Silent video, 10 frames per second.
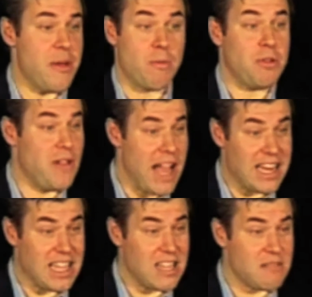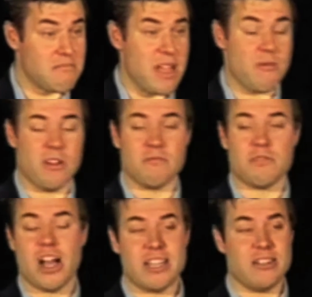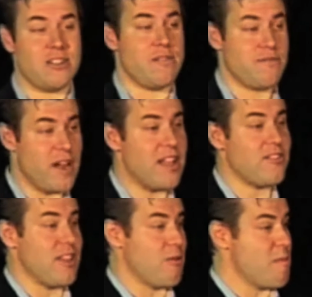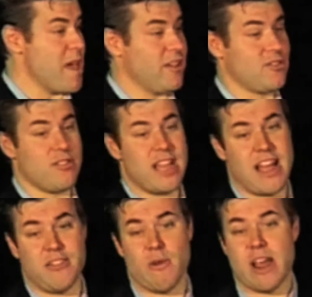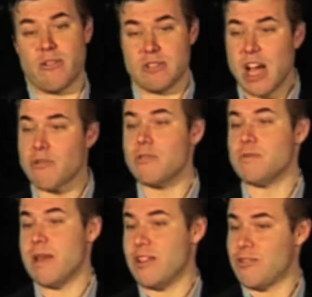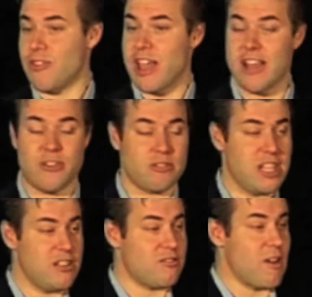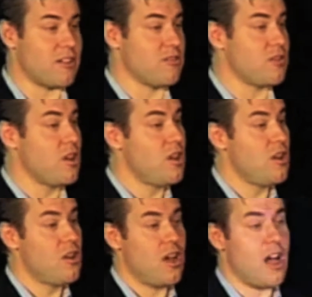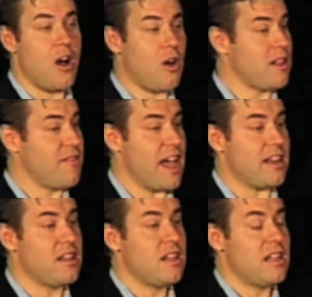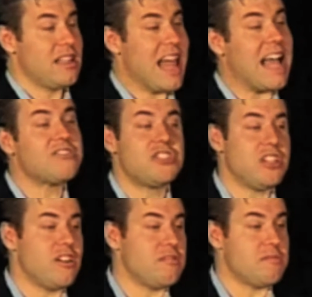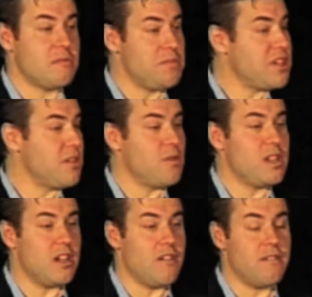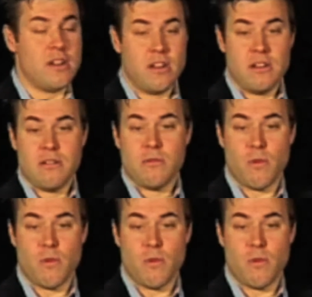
They were planning it, they were talking to their friends, they were making sure they had the right hotel rooms, making sure they had their ski instructors, all of that. Last year, the booking window